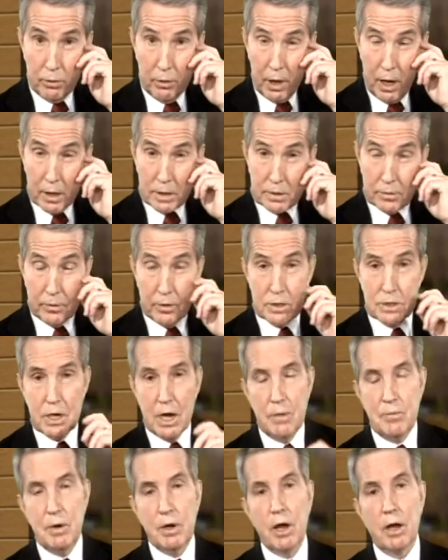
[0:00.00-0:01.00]
as of this
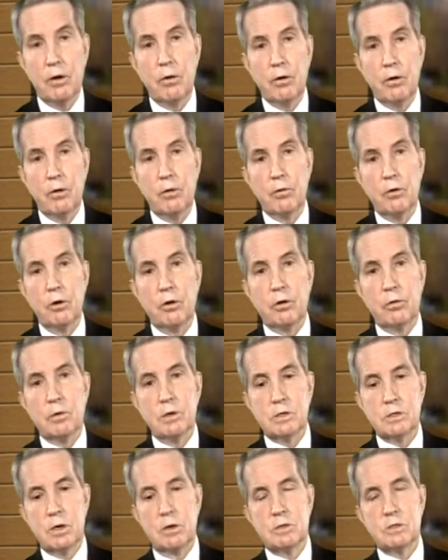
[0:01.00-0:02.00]
taping, I don't know the
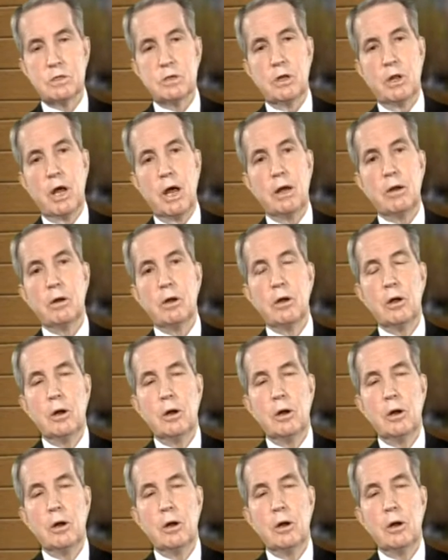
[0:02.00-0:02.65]
results of that.